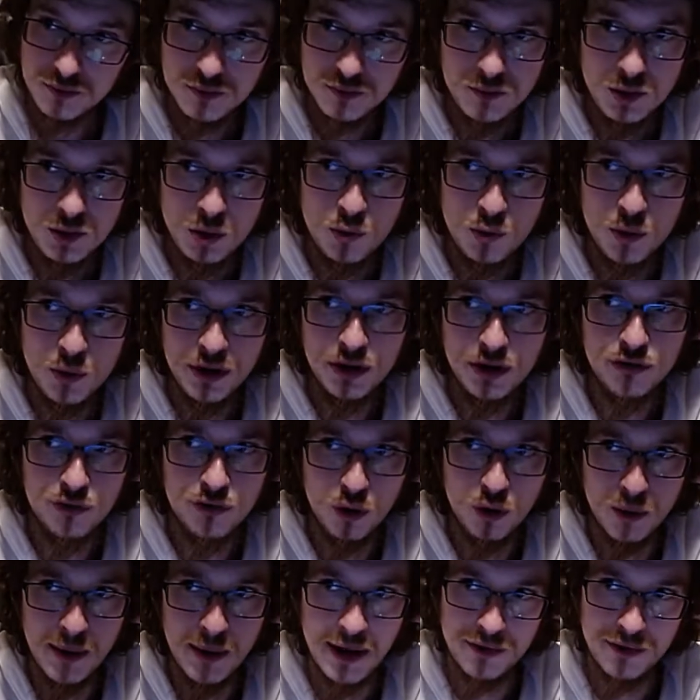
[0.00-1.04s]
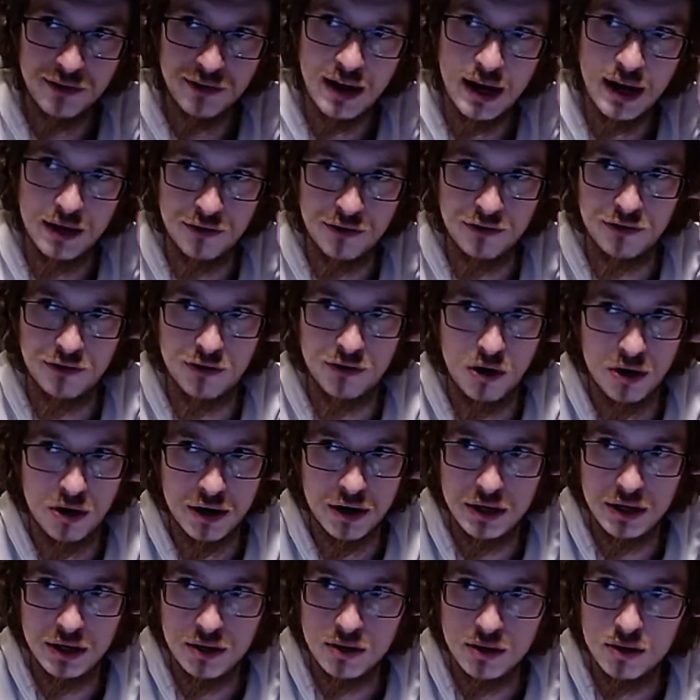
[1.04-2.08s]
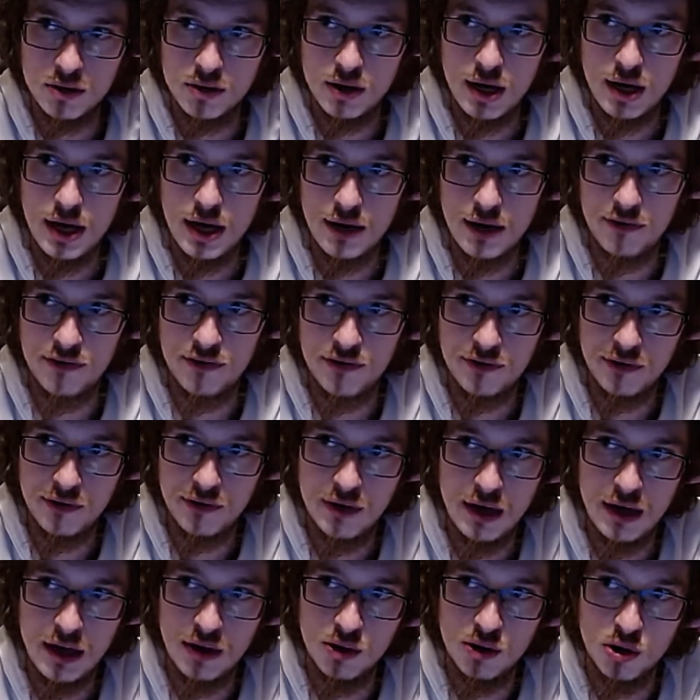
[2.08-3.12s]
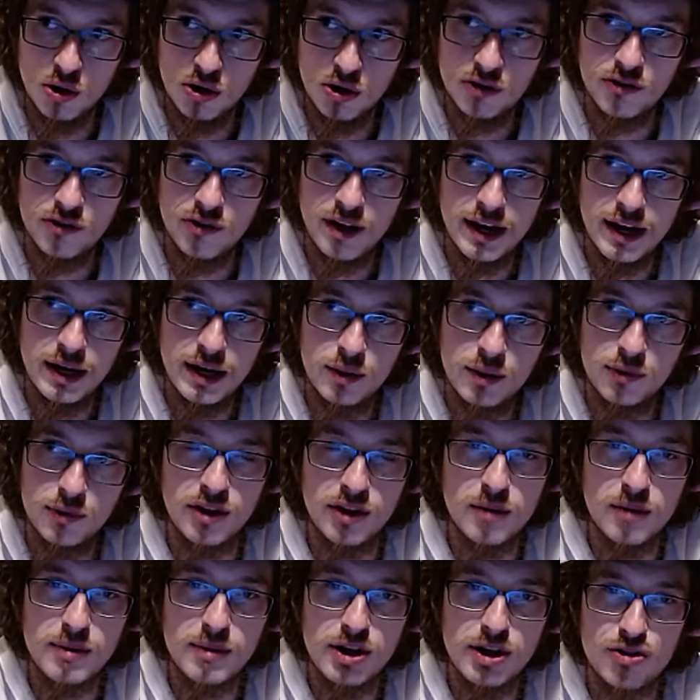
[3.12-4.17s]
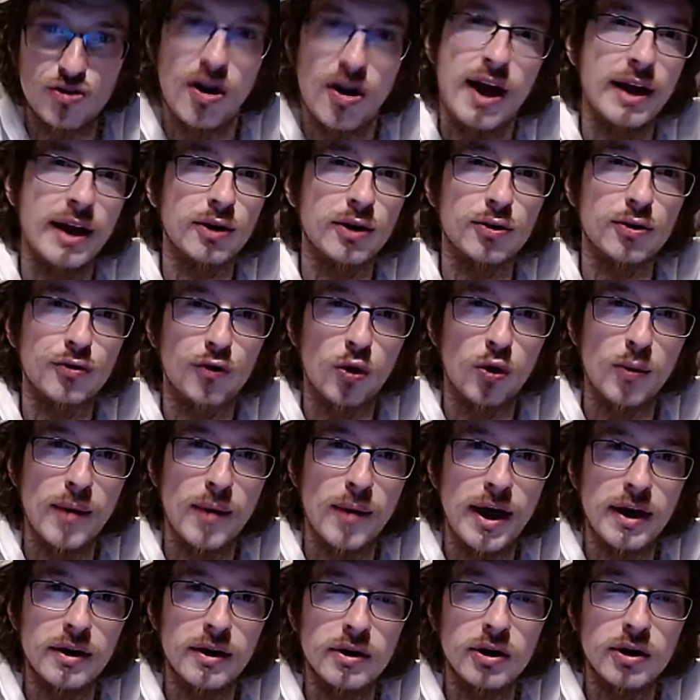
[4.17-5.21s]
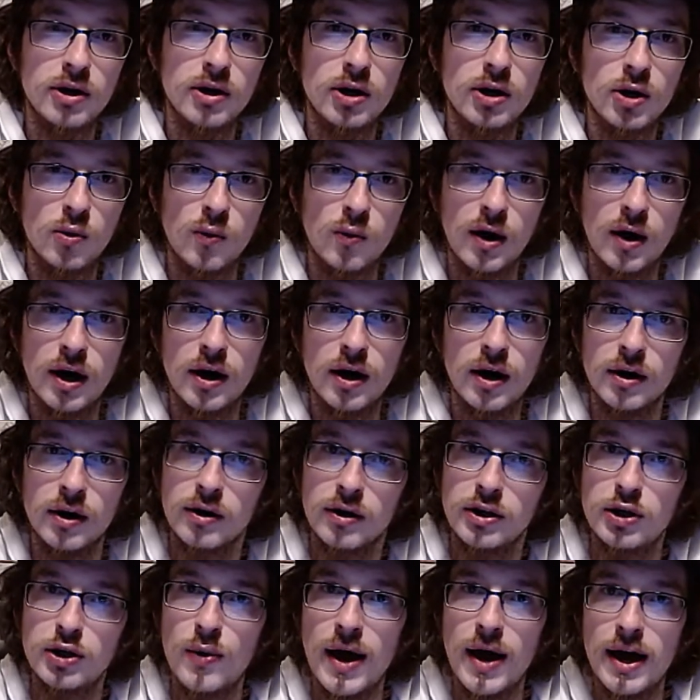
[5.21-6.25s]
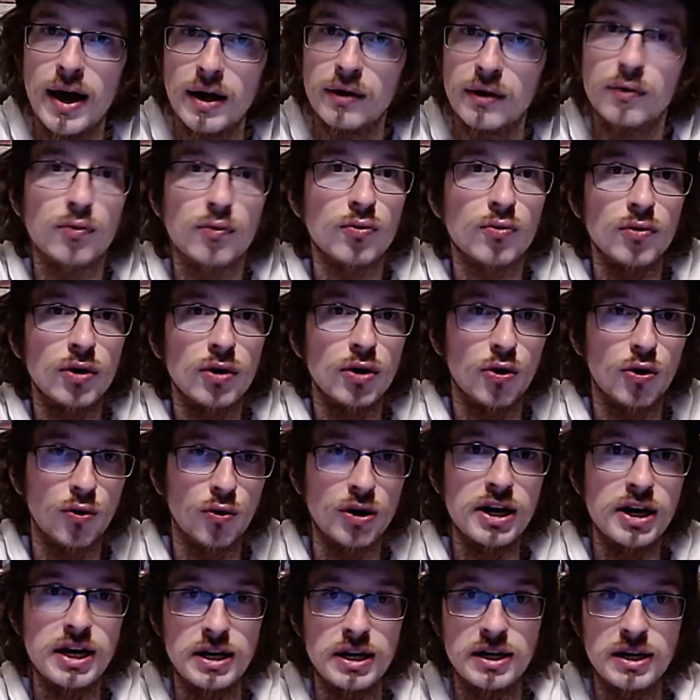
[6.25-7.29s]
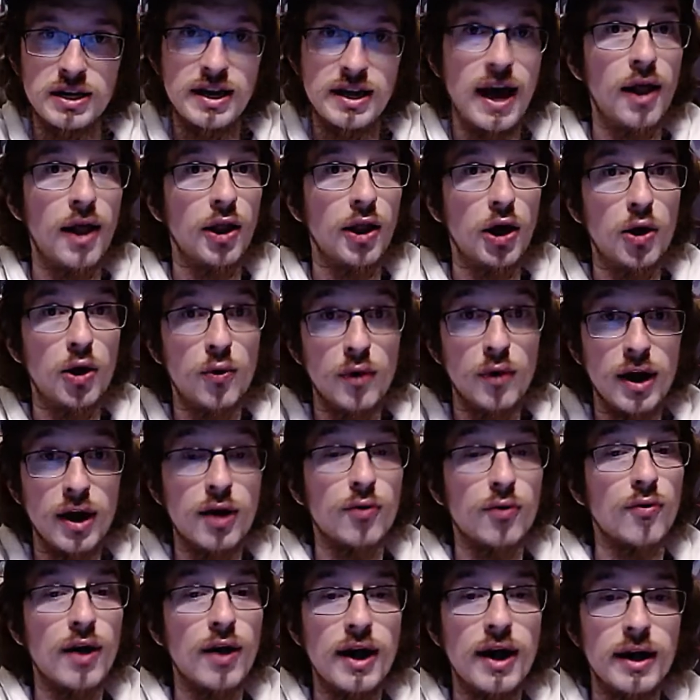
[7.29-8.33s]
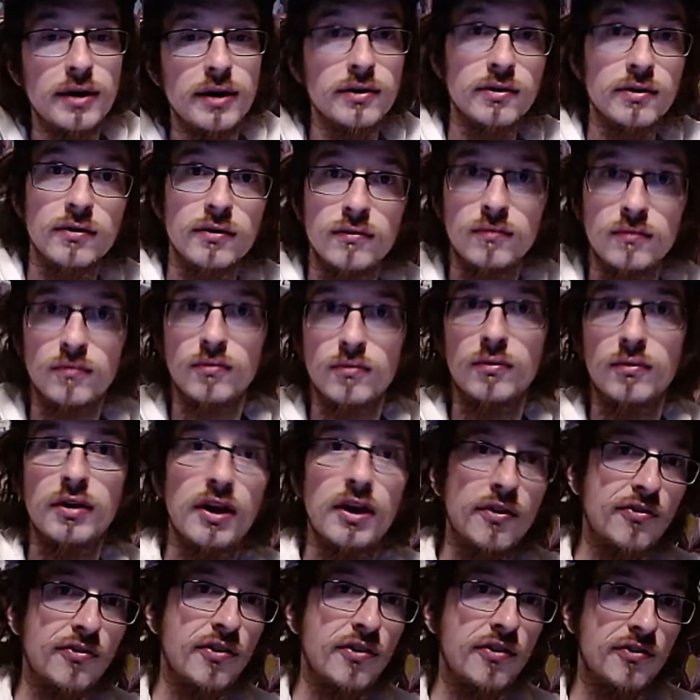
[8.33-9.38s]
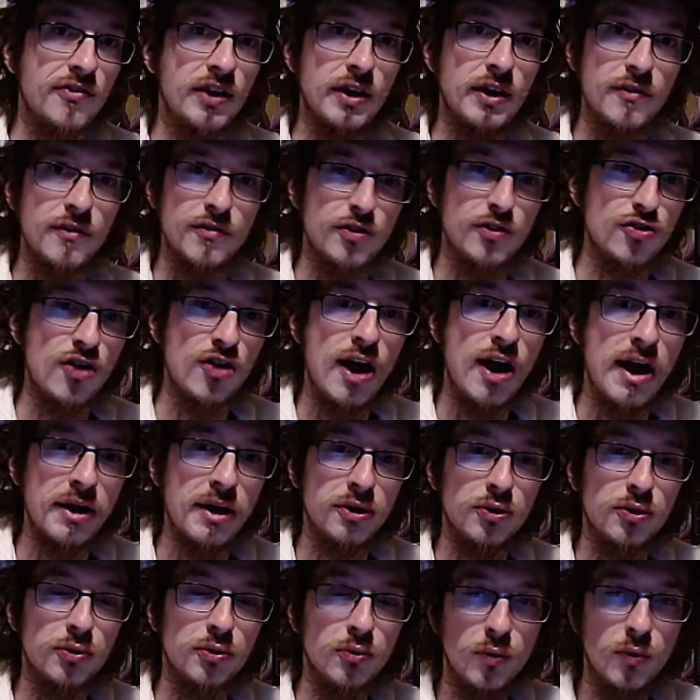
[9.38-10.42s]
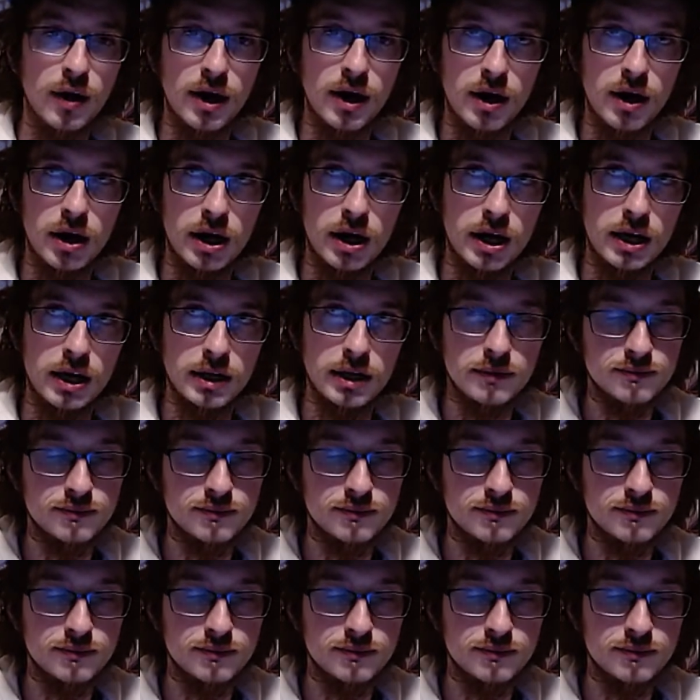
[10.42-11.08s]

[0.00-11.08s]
When this format kind of started, it looked like it was going to be a triangle format, where you had green, yellow, and red consisting of the triangle, where